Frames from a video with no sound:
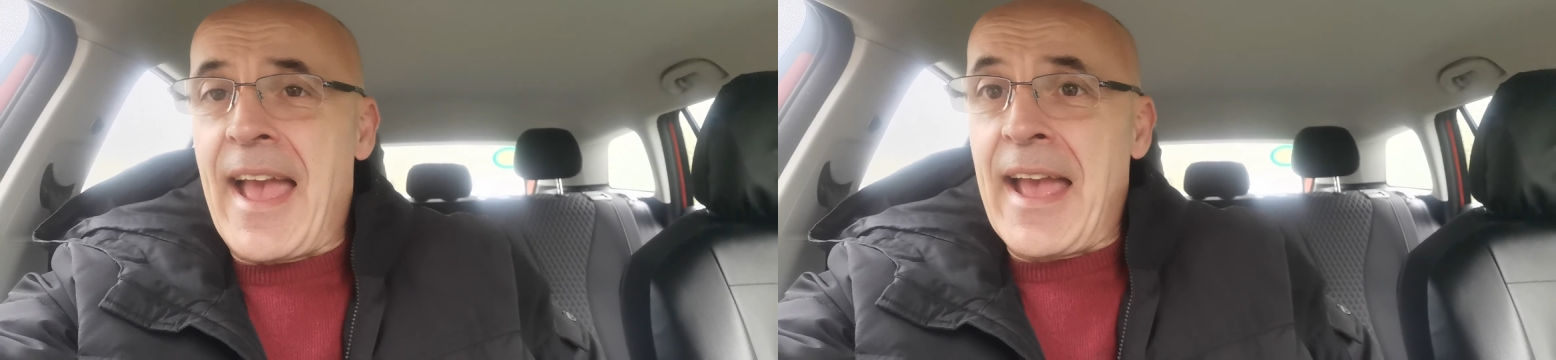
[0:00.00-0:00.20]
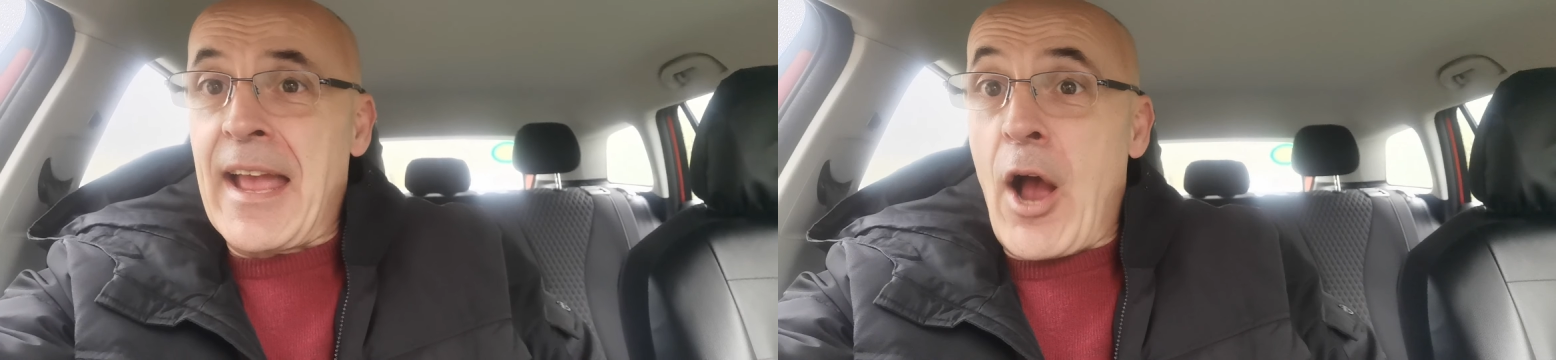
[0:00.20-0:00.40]

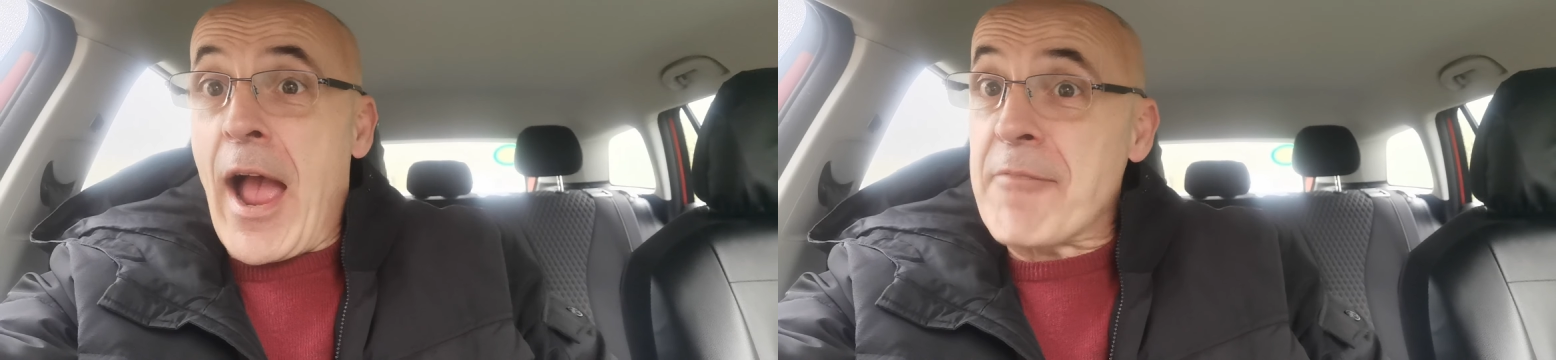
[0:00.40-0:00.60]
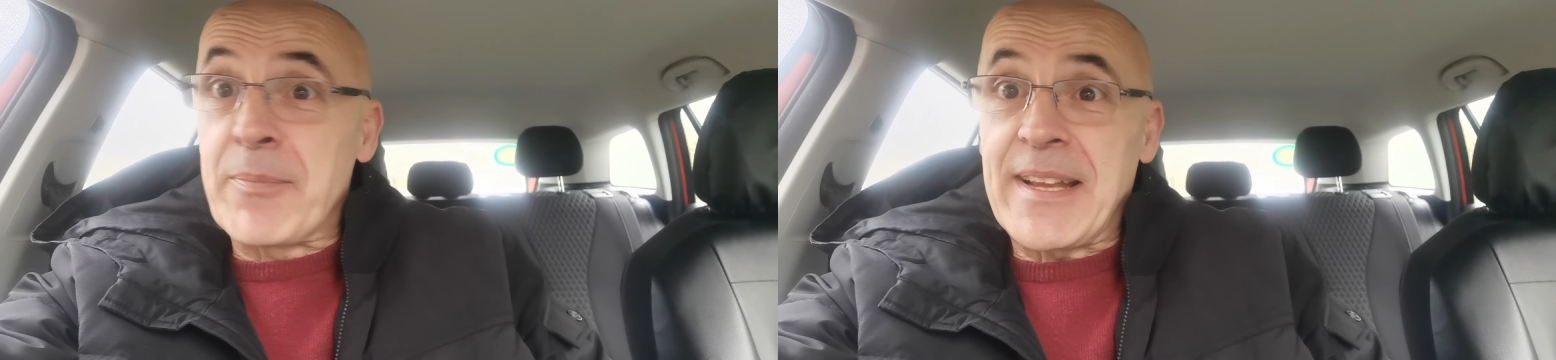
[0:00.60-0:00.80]
Uh,
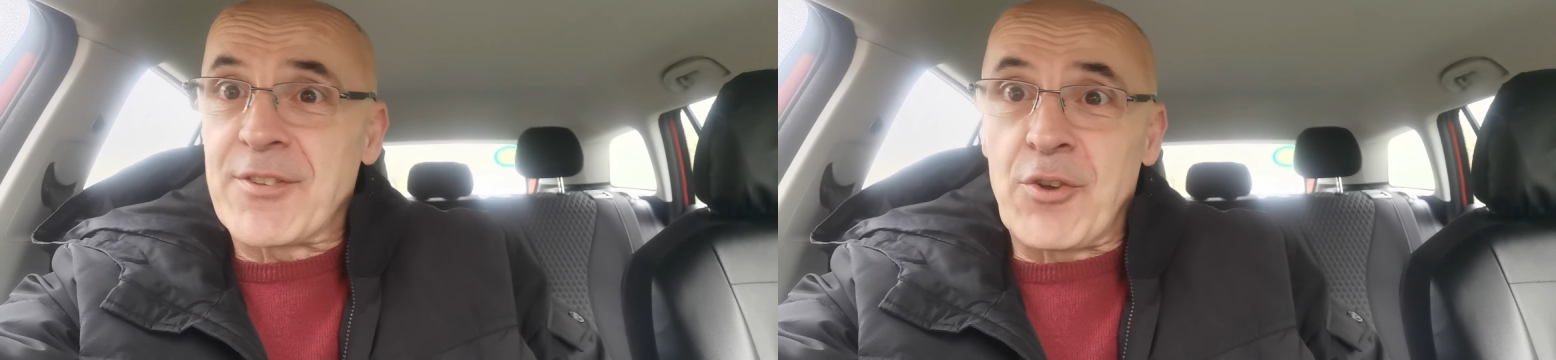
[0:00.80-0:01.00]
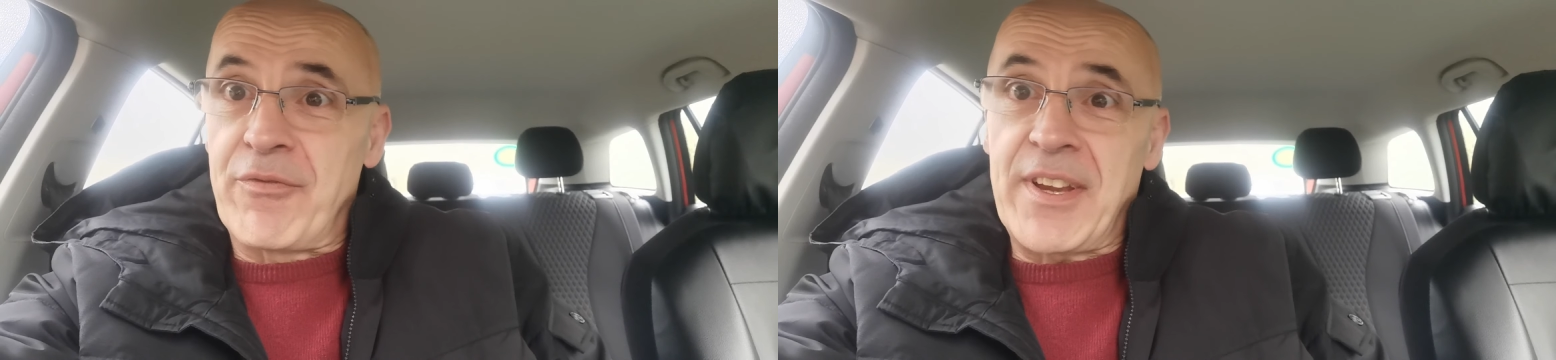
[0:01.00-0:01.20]
I haven't been
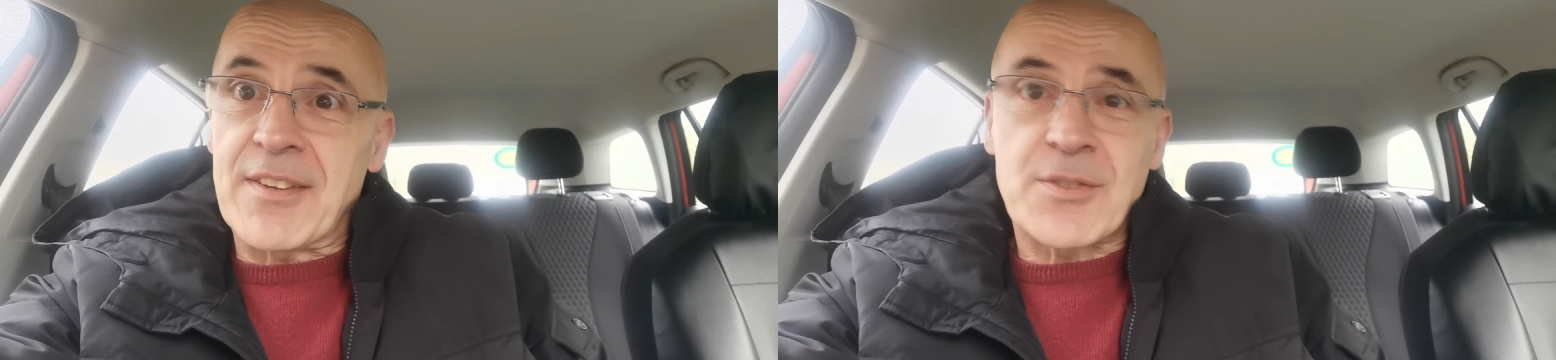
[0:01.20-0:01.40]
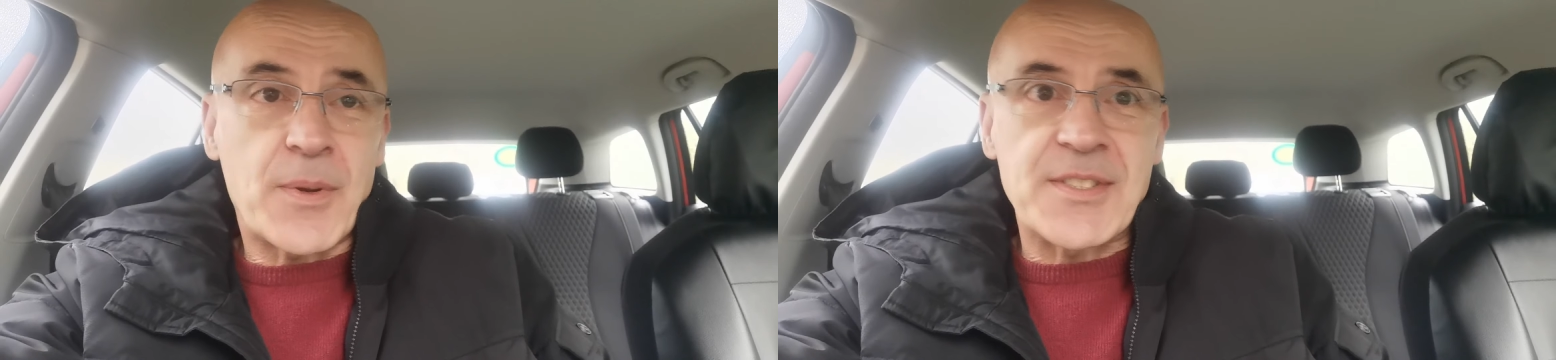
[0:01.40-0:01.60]
doing
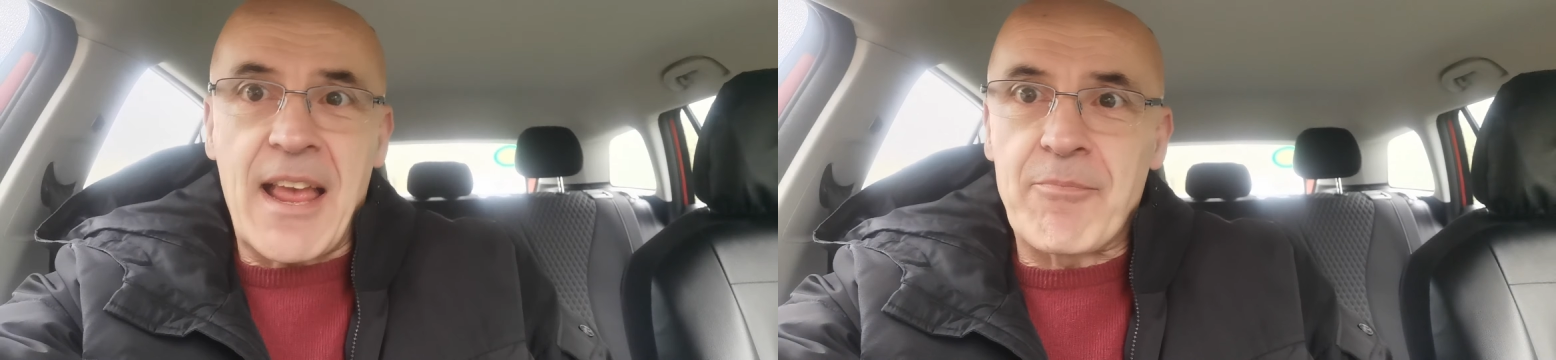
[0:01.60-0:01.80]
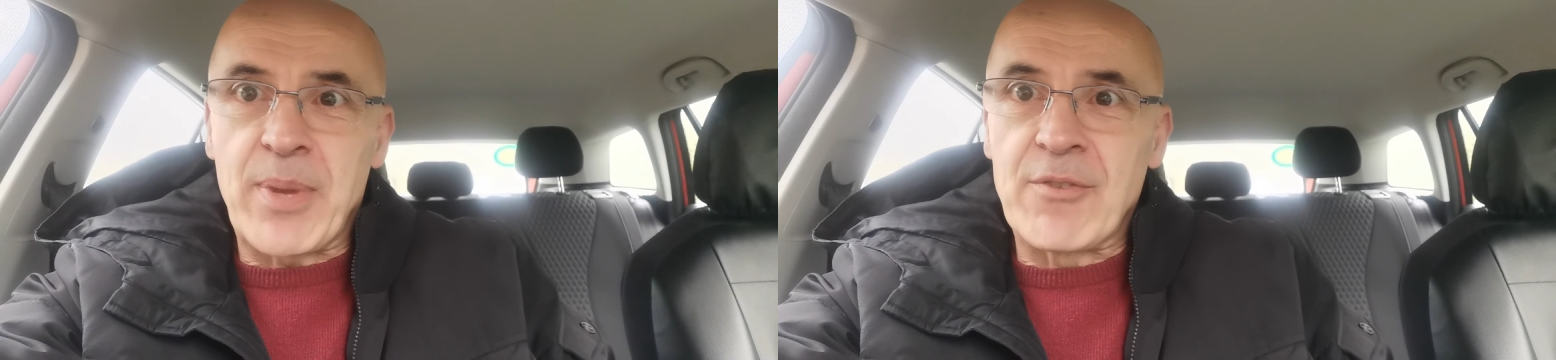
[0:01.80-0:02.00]
videos because
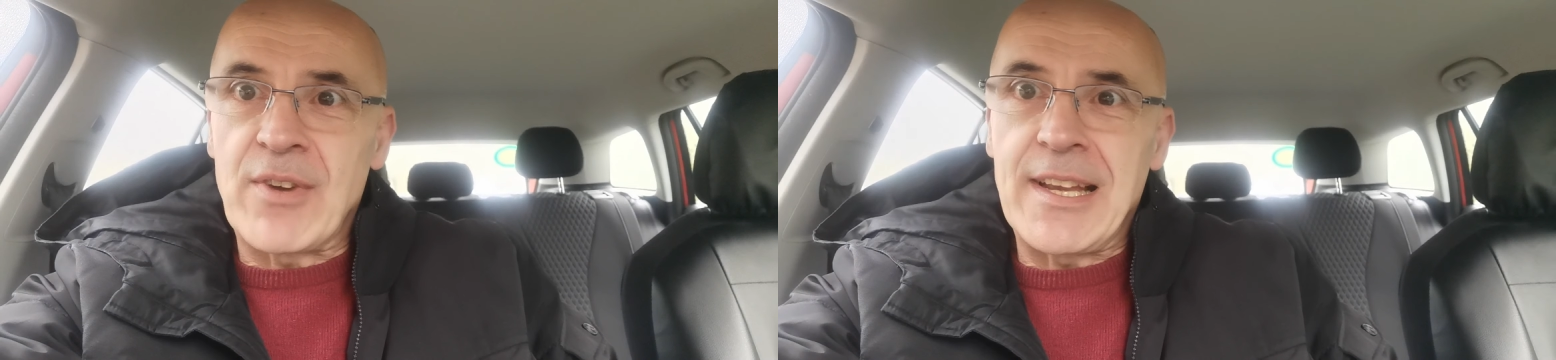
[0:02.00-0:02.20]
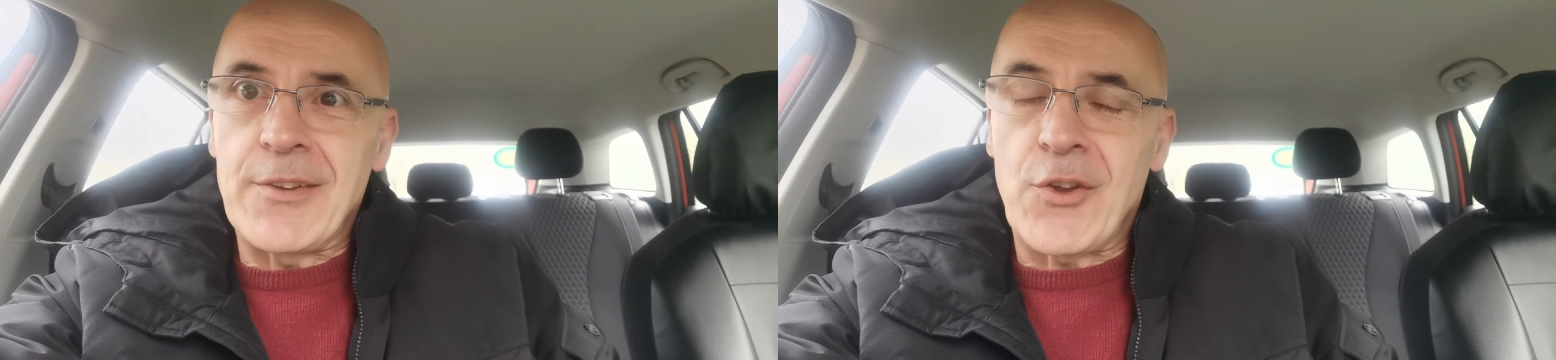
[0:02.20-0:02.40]
I haven't been
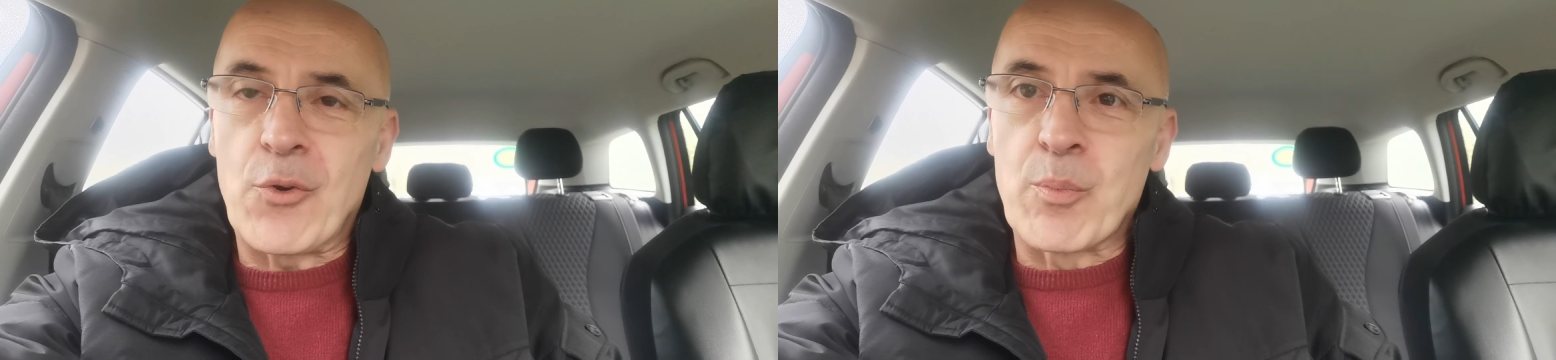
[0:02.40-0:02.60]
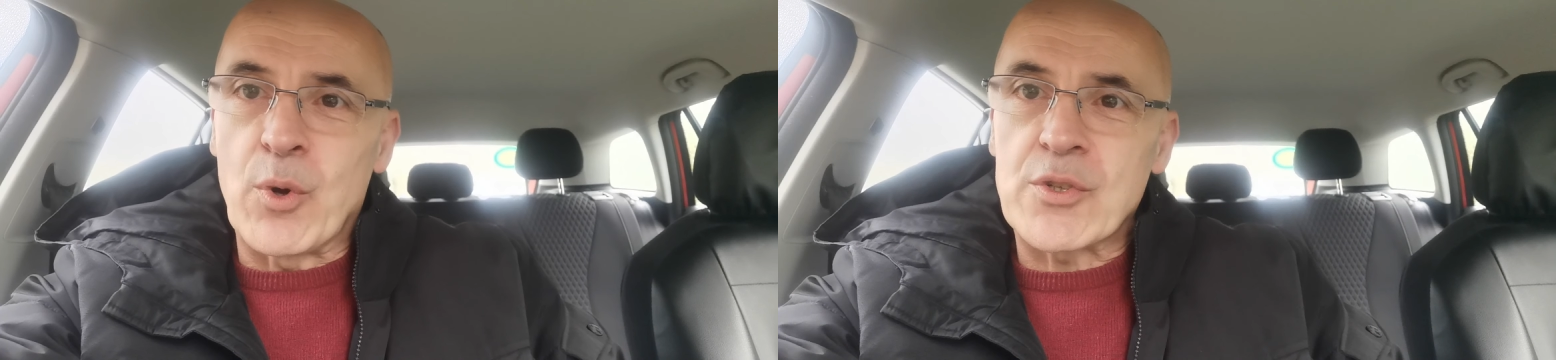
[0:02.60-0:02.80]
really
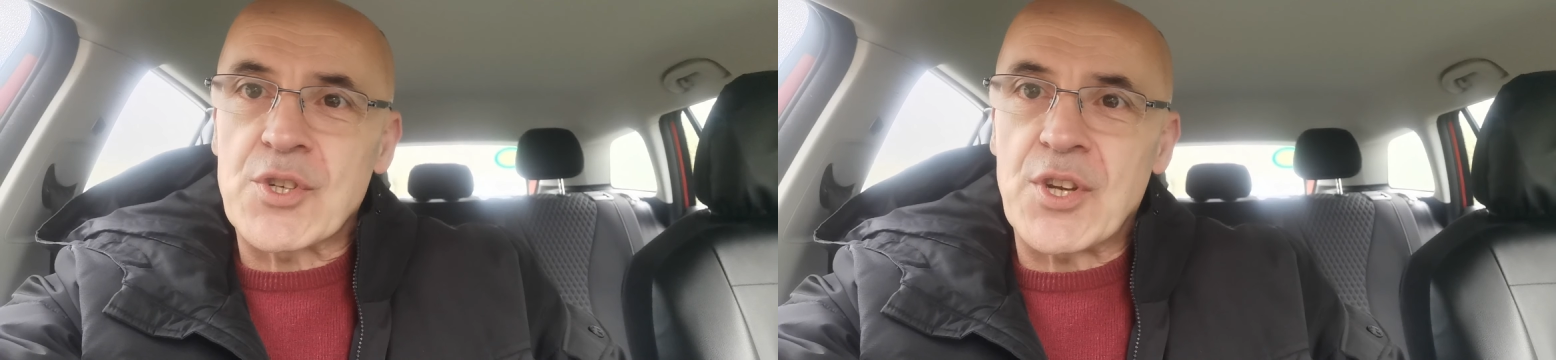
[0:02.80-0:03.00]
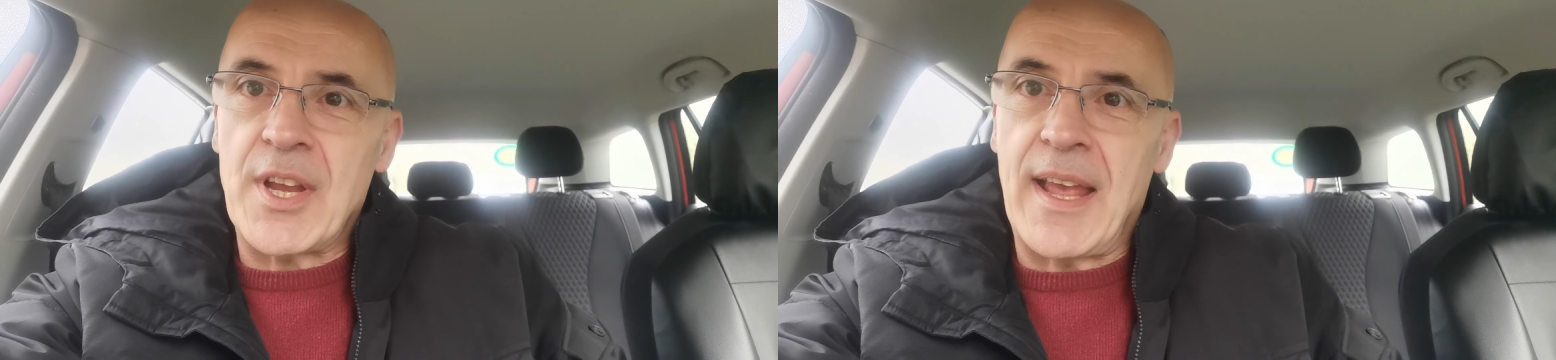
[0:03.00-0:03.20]
doing much.